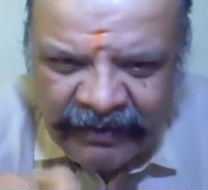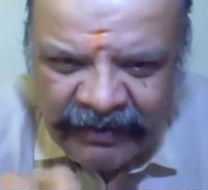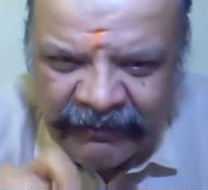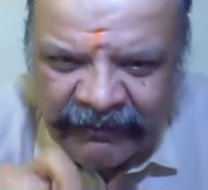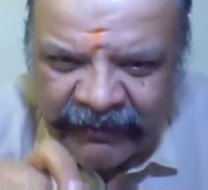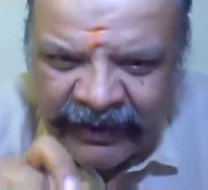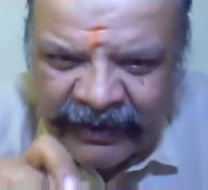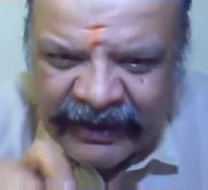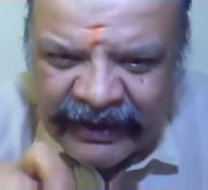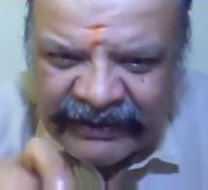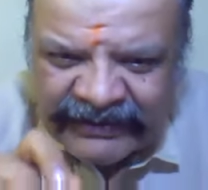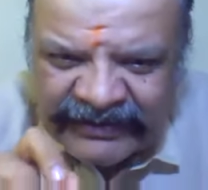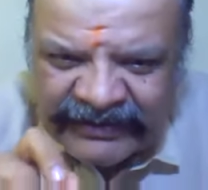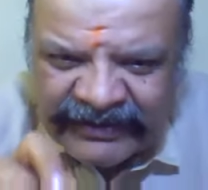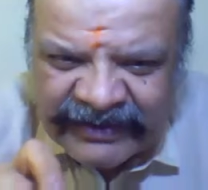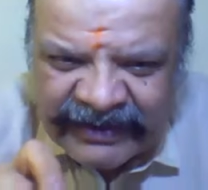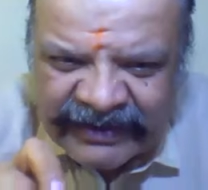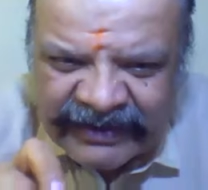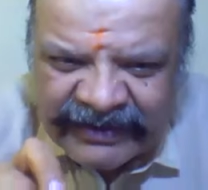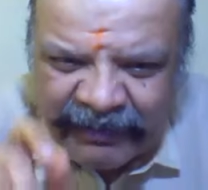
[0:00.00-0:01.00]
We can
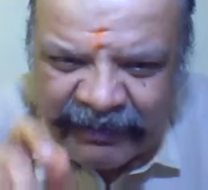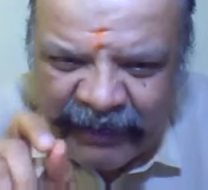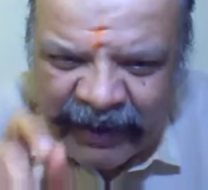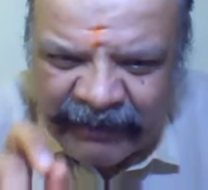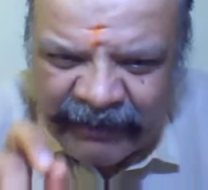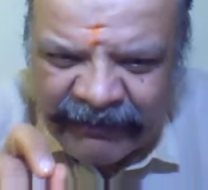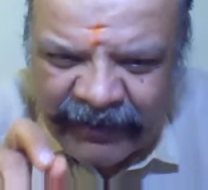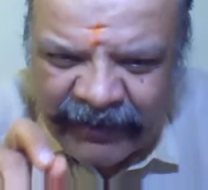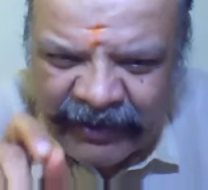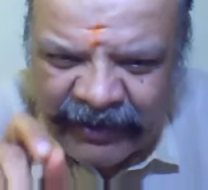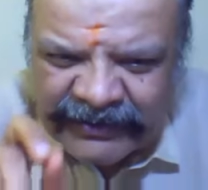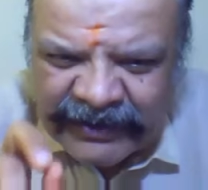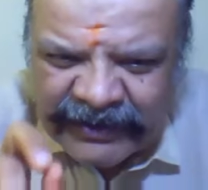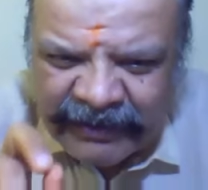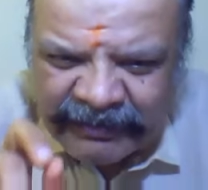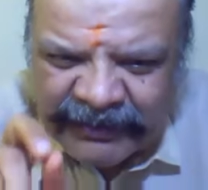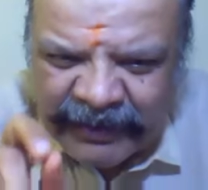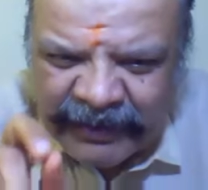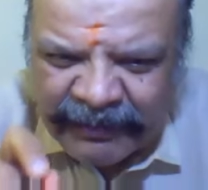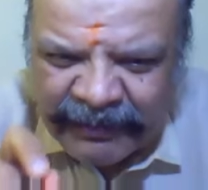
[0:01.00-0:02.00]
see the morphology
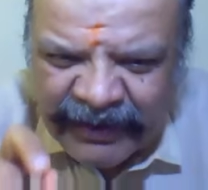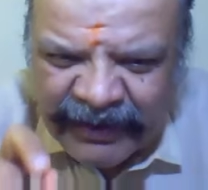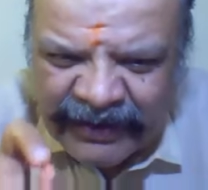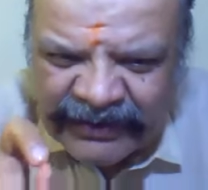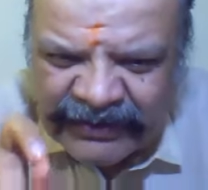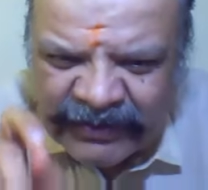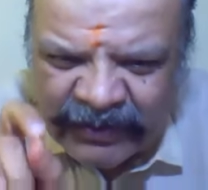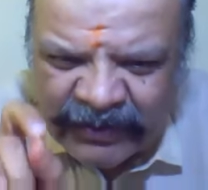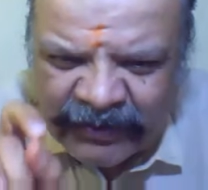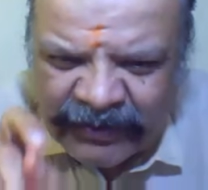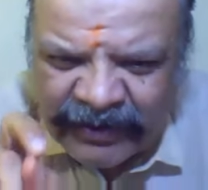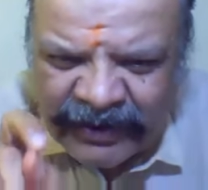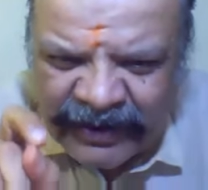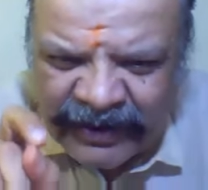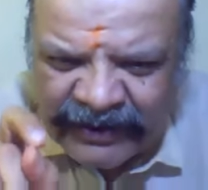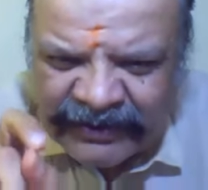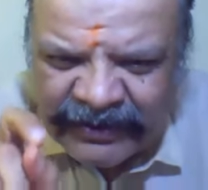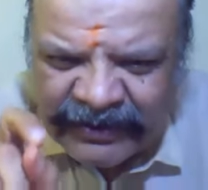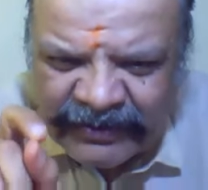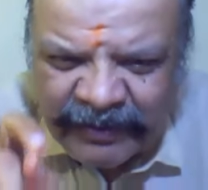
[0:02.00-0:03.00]
of the pulse only
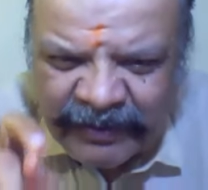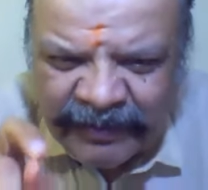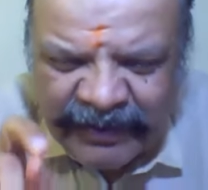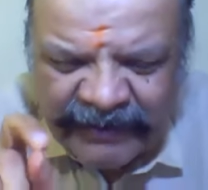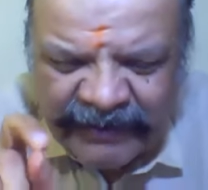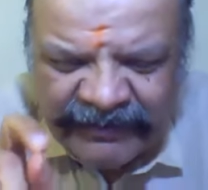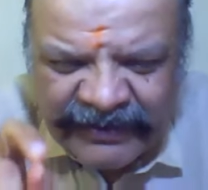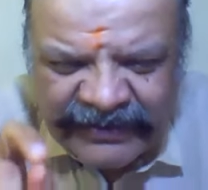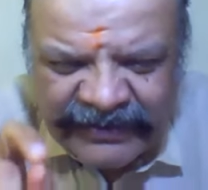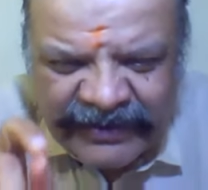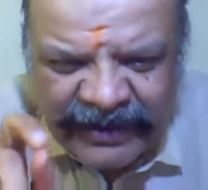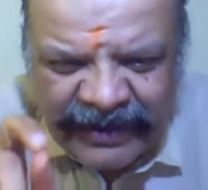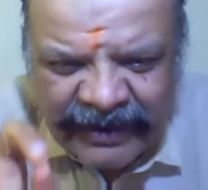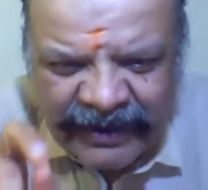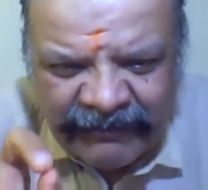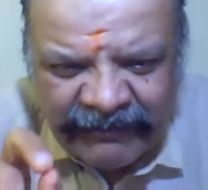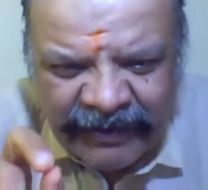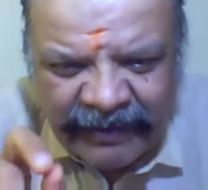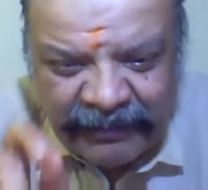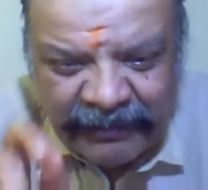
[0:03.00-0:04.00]
on the superficial
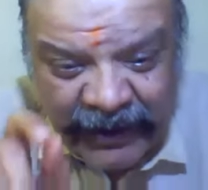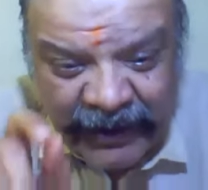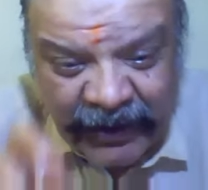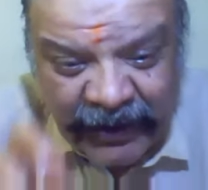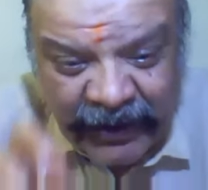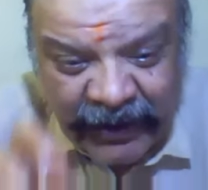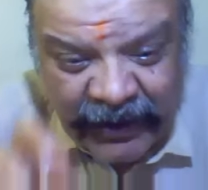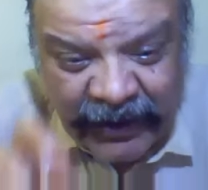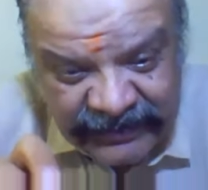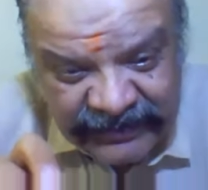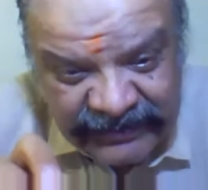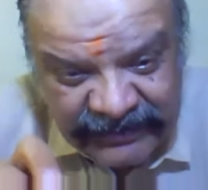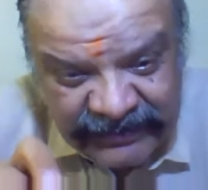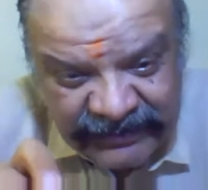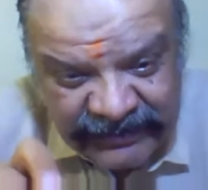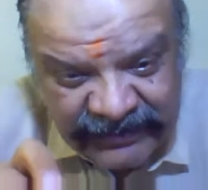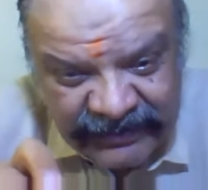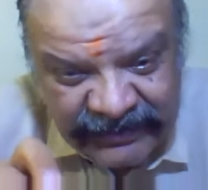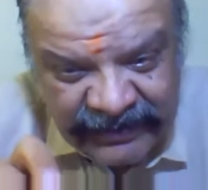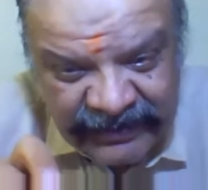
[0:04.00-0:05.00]
level because
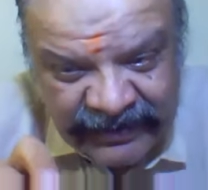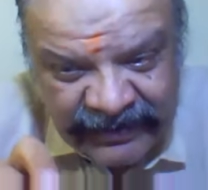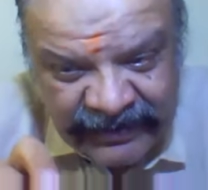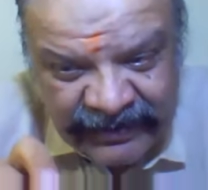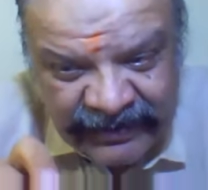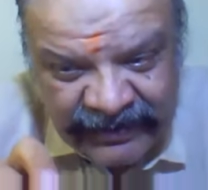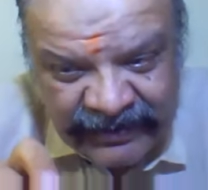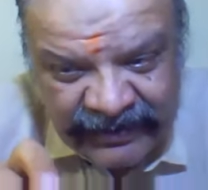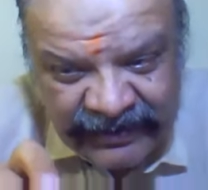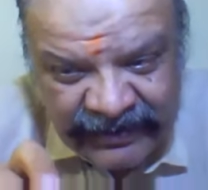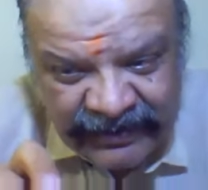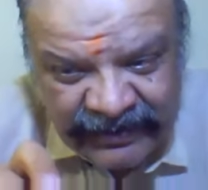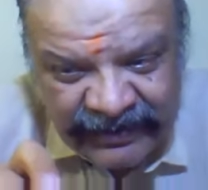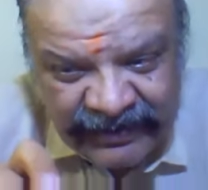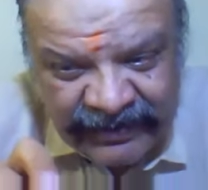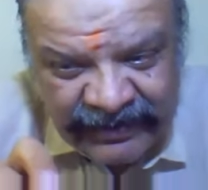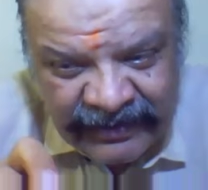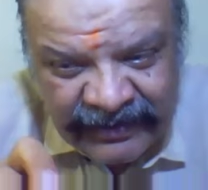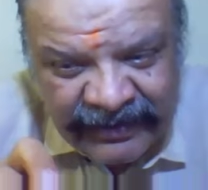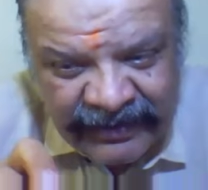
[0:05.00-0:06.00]

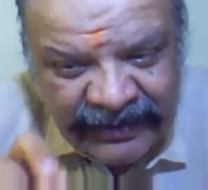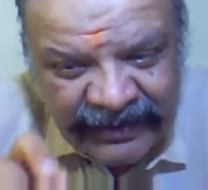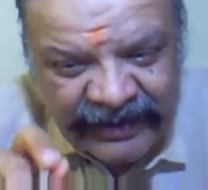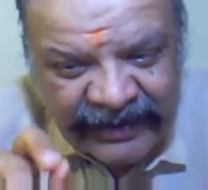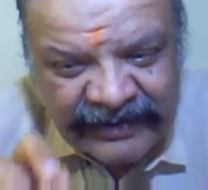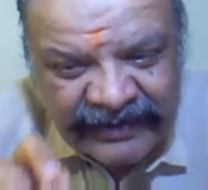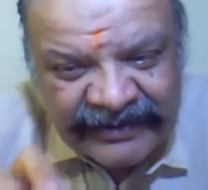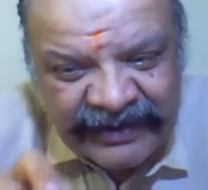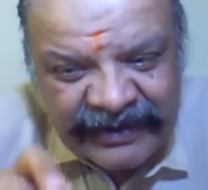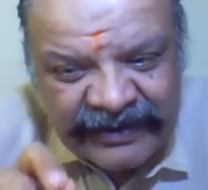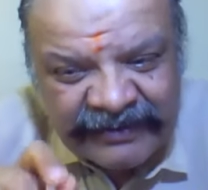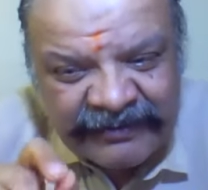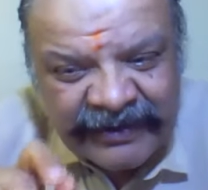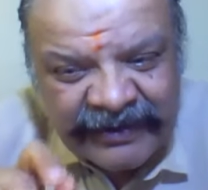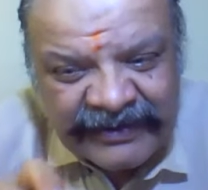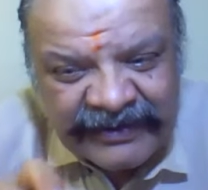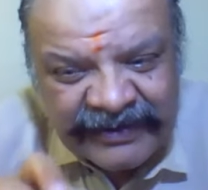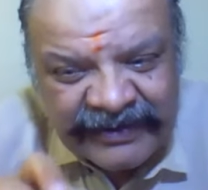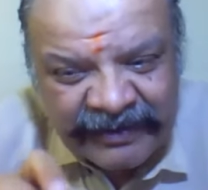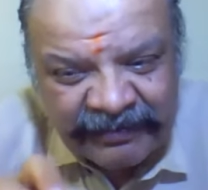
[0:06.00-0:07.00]
the reason is
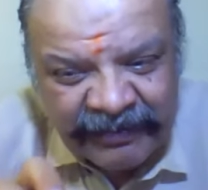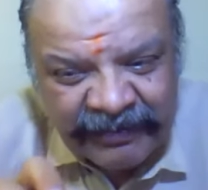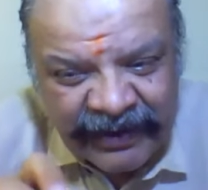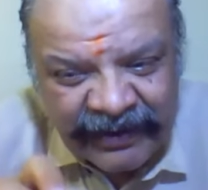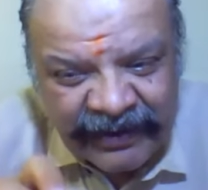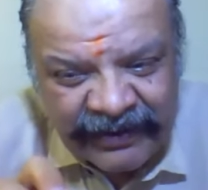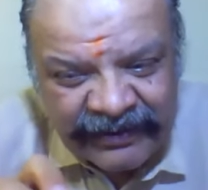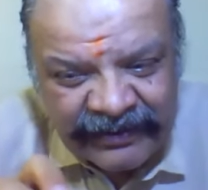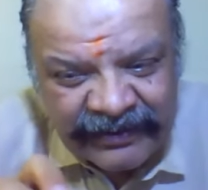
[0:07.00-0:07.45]
very simple.